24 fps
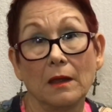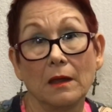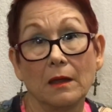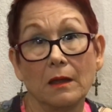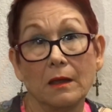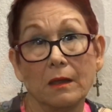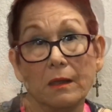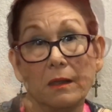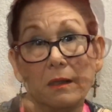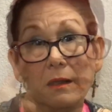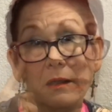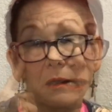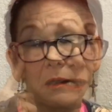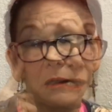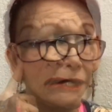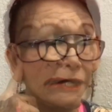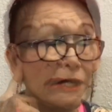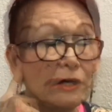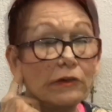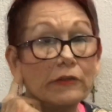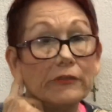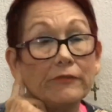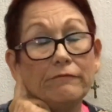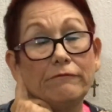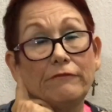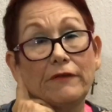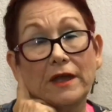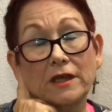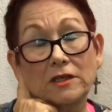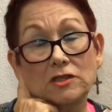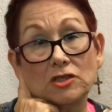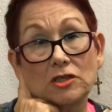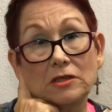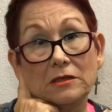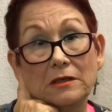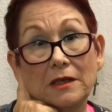When you get an ear
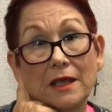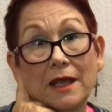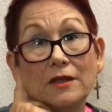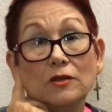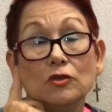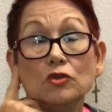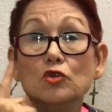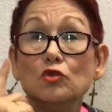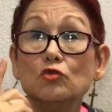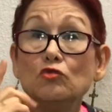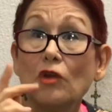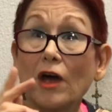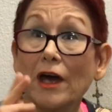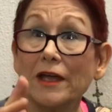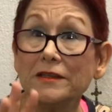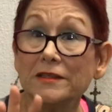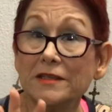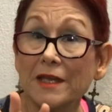infection and do not